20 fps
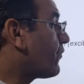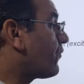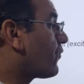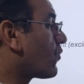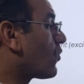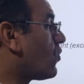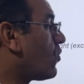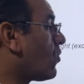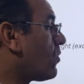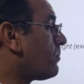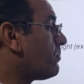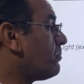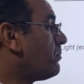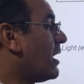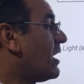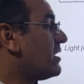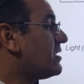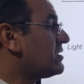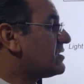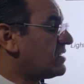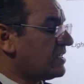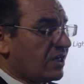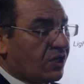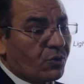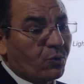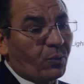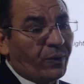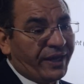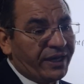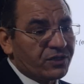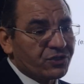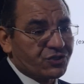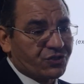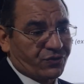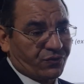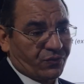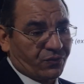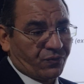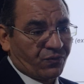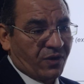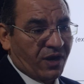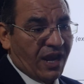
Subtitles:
from the quencher,